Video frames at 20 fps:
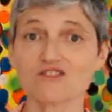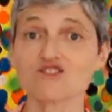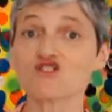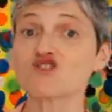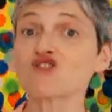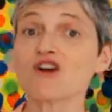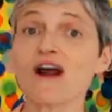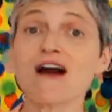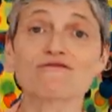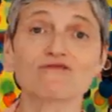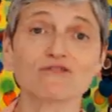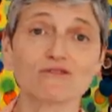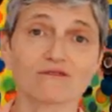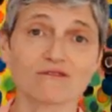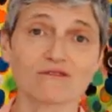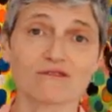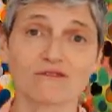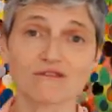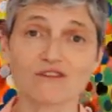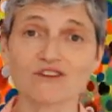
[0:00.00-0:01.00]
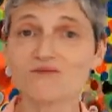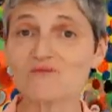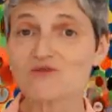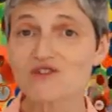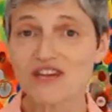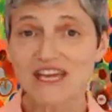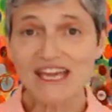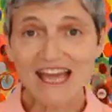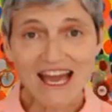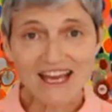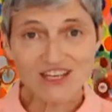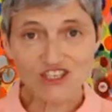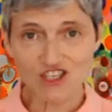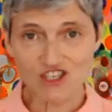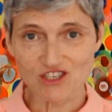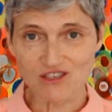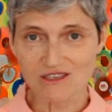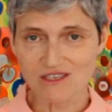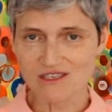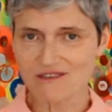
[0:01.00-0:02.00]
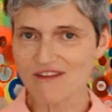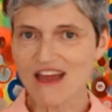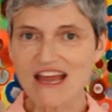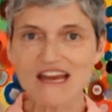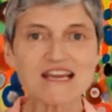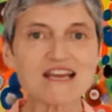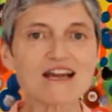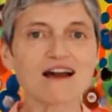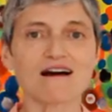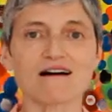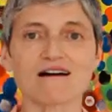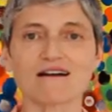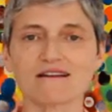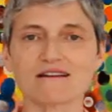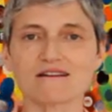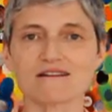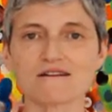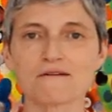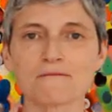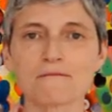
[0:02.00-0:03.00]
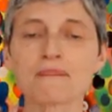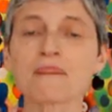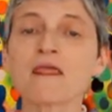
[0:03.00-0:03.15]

travel, communications of any kind,